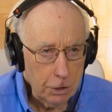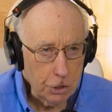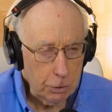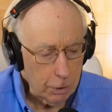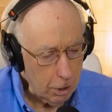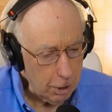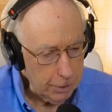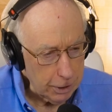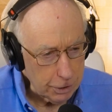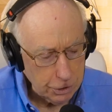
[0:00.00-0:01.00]
chewing on
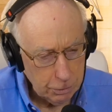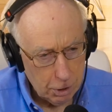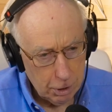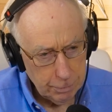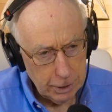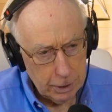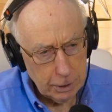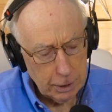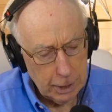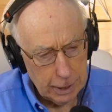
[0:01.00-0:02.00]
me and chewing on me,
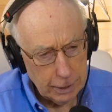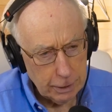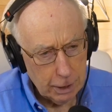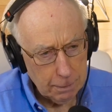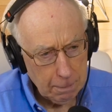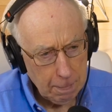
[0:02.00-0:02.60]
and and uh,